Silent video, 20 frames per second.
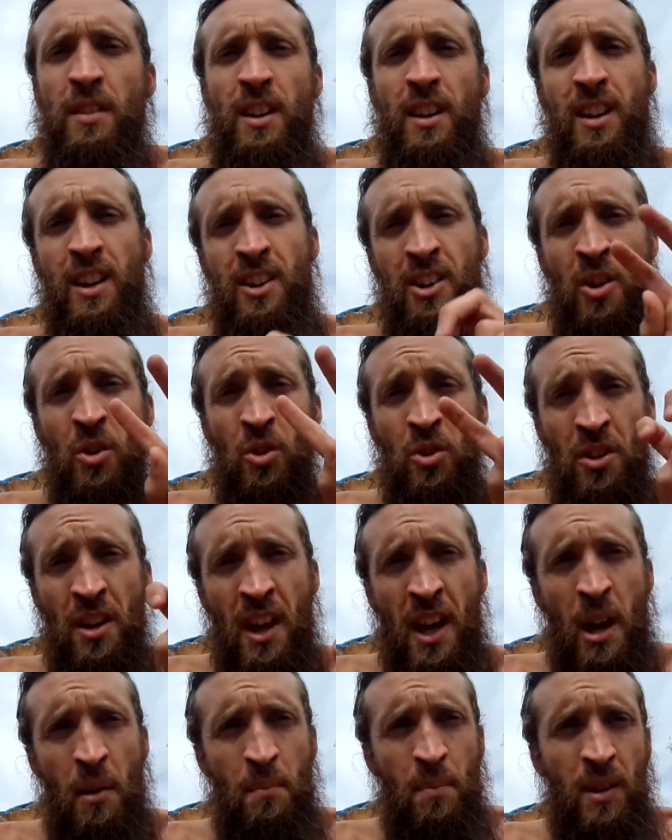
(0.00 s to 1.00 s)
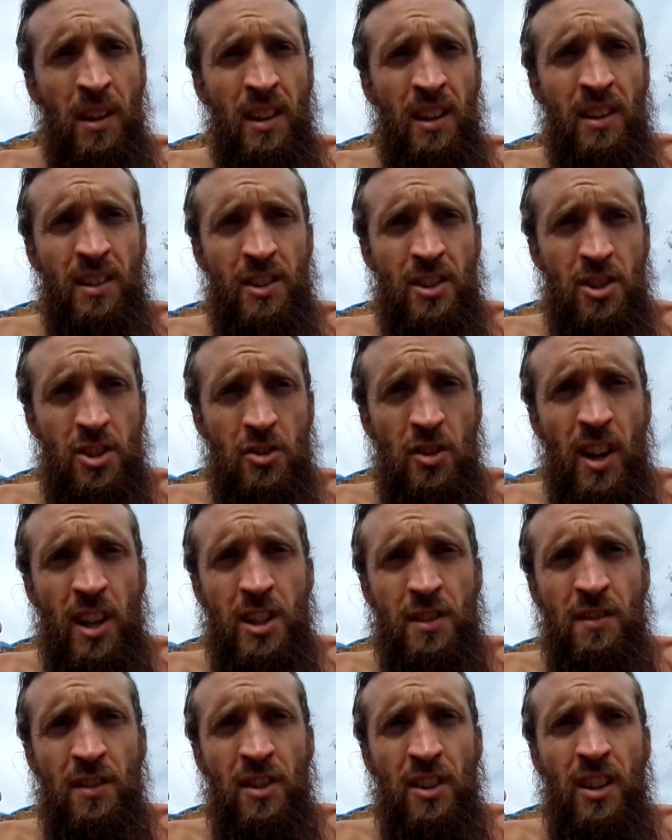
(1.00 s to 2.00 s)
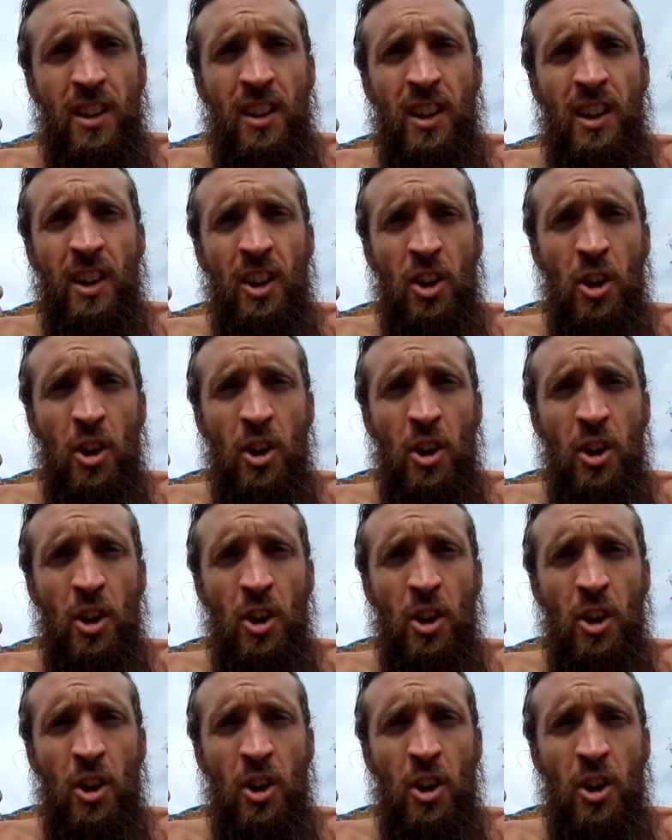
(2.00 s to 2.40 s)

like, you know, unhappy, stressful,